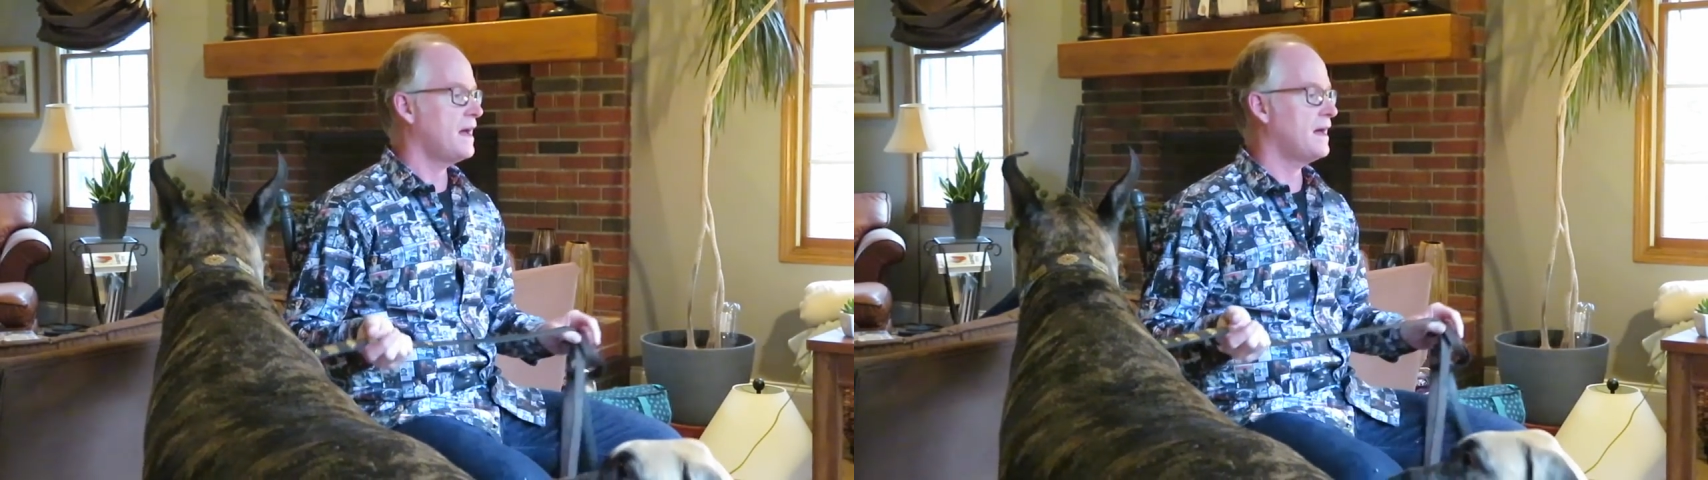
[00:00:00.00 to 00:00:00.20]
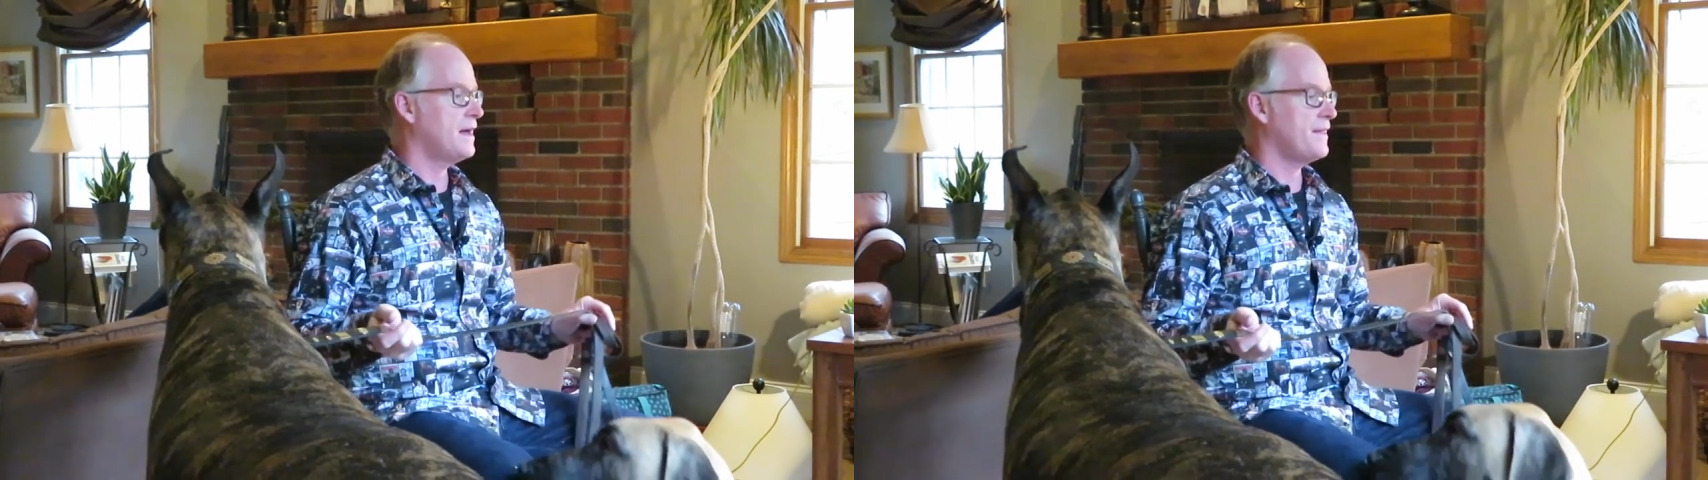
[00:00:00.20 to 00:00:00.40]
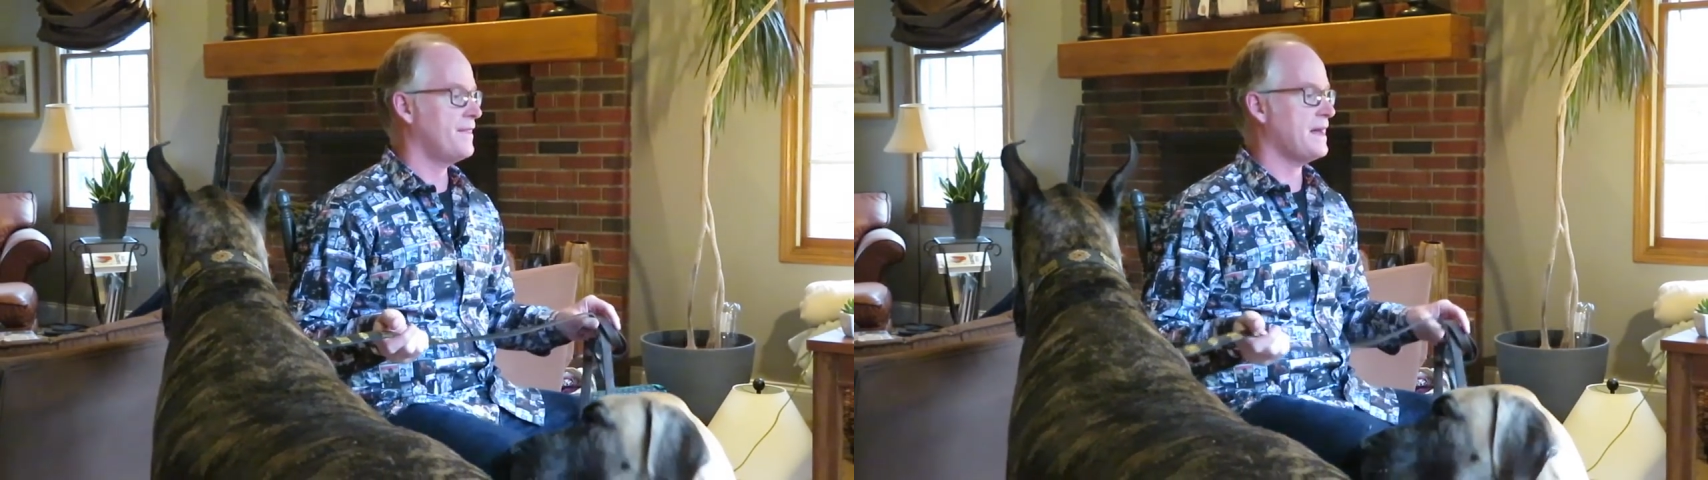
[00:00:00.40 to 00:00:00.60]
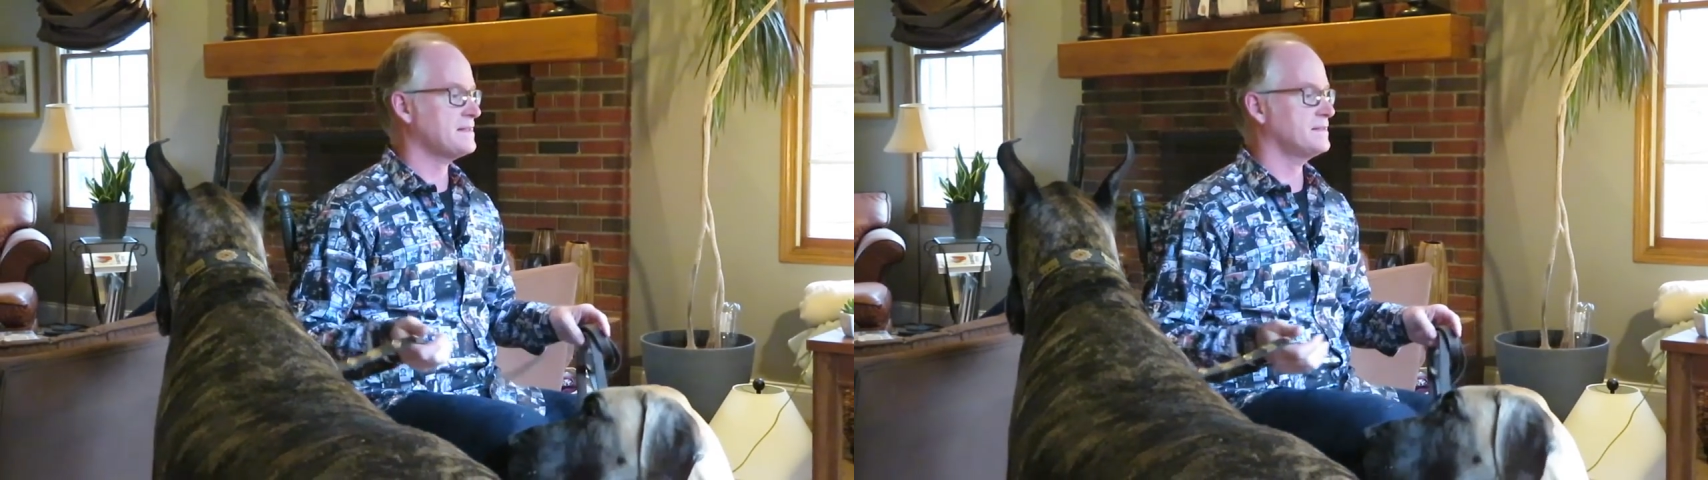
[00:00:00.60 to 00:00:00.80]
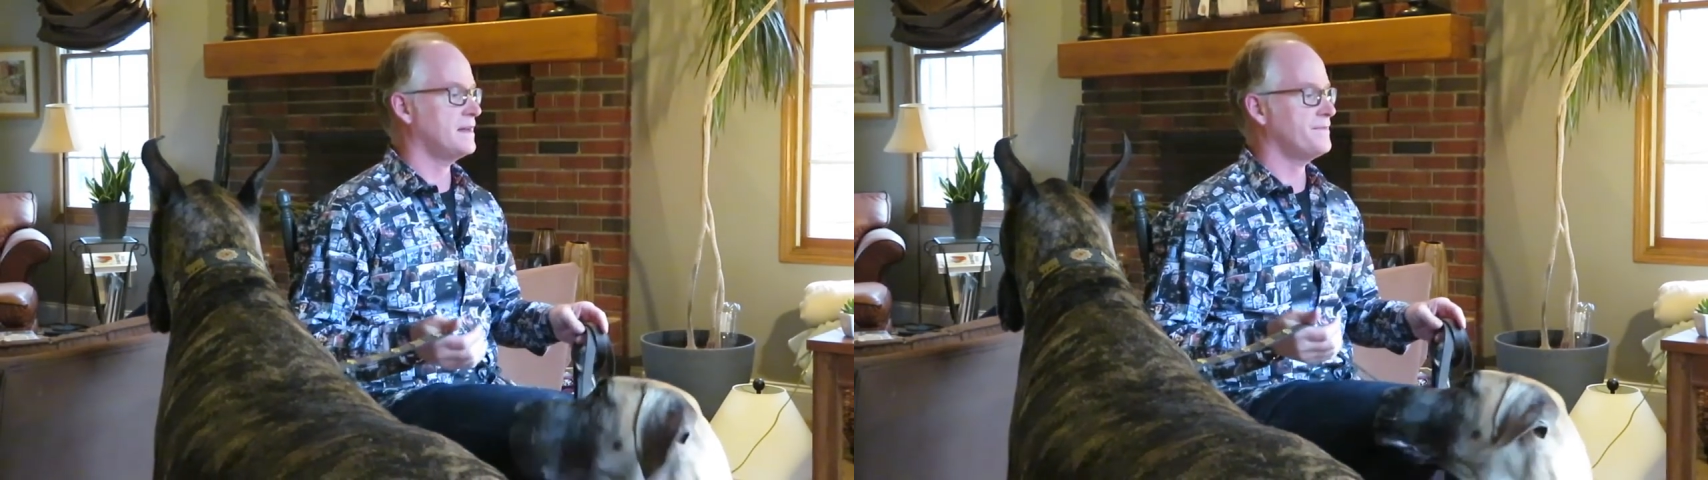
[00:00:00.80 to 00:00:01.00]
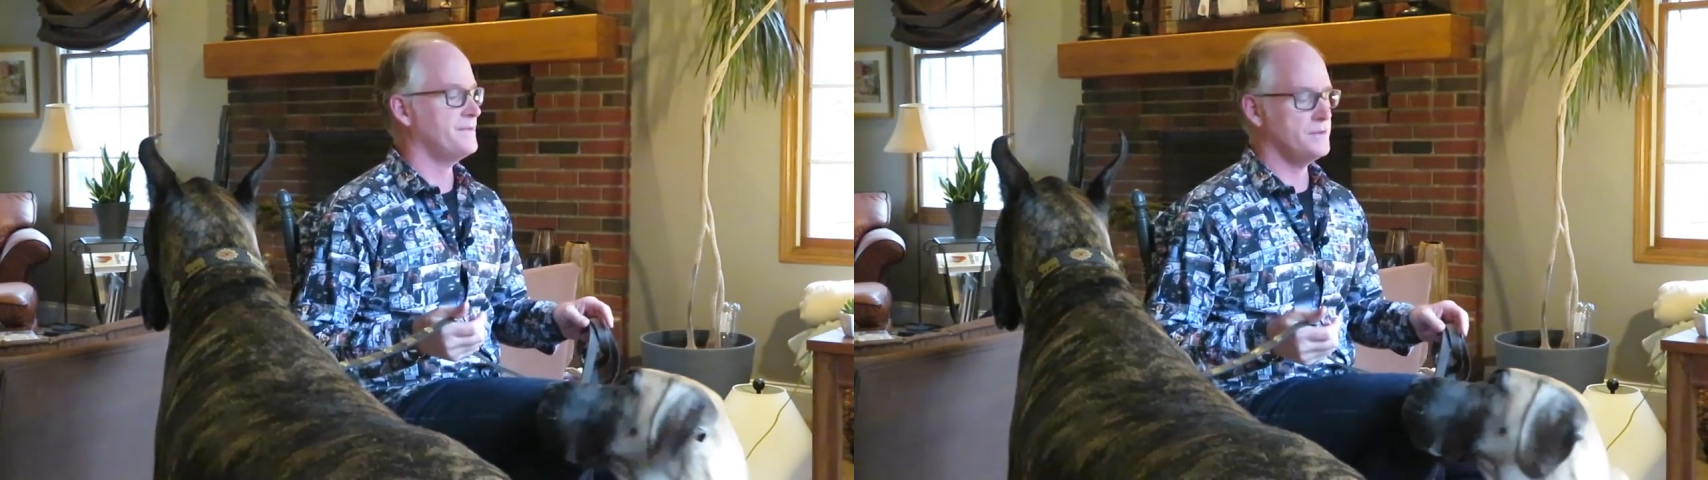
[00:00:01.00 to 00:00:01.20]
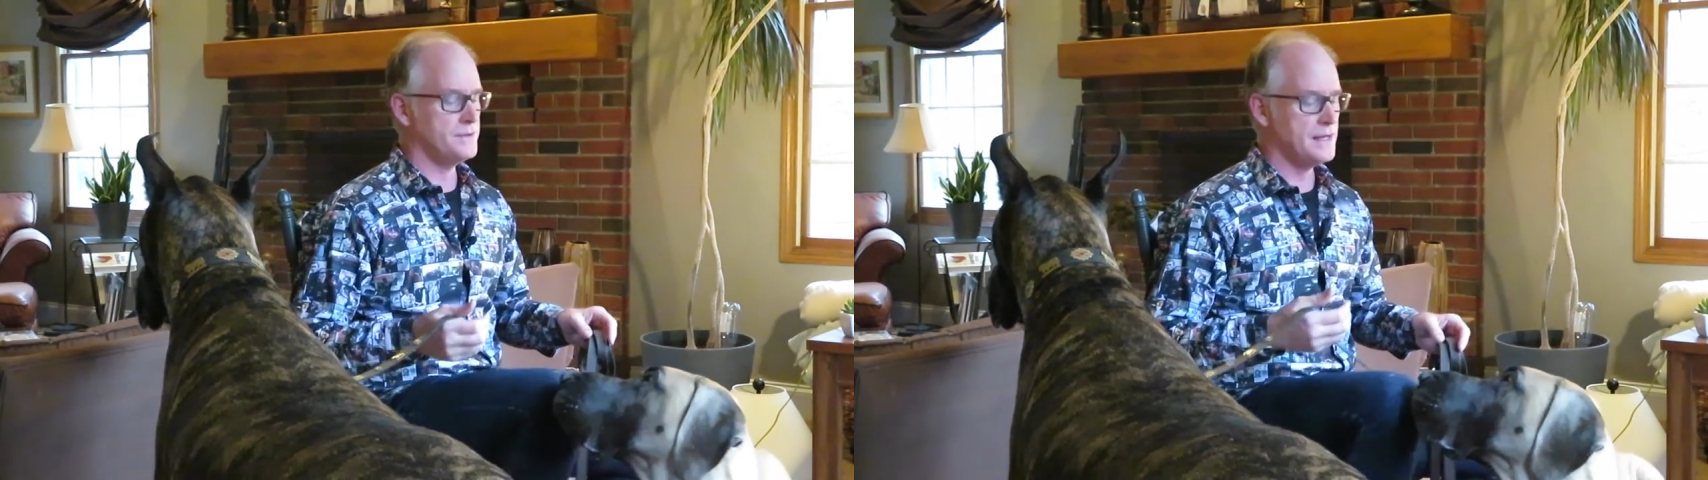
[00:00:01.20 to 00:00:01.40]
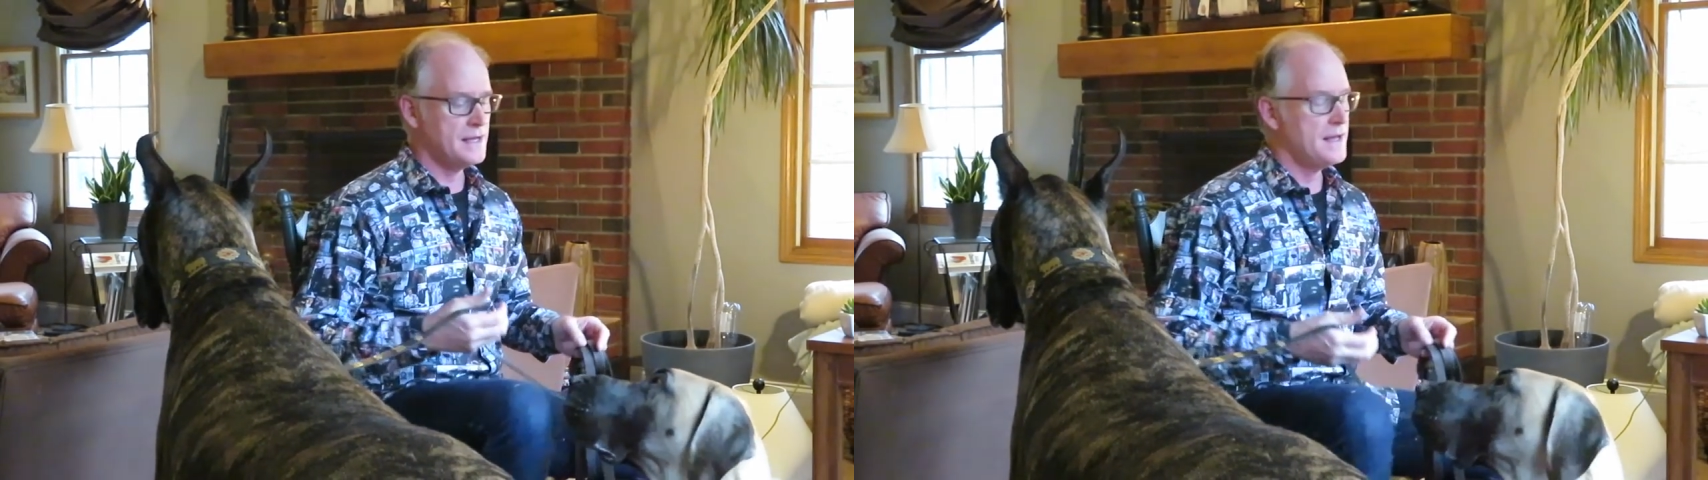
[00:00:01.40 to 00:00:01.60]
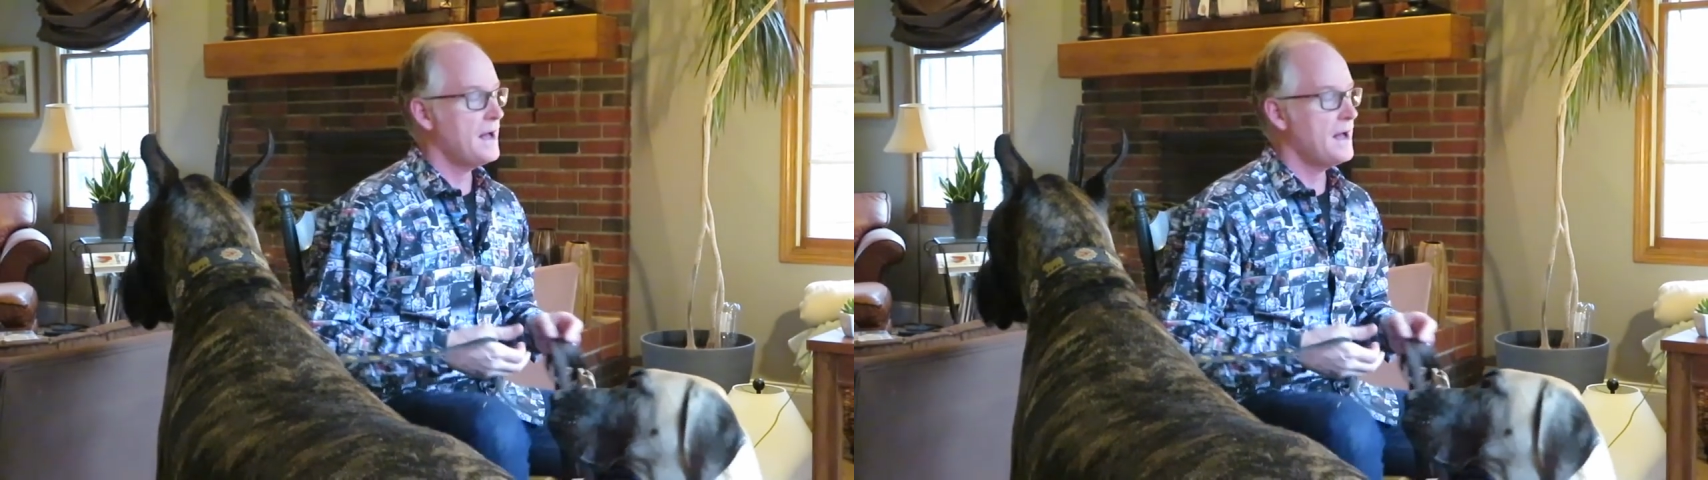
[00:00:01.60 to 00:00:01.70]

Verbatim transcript: uh, that's a lot of food.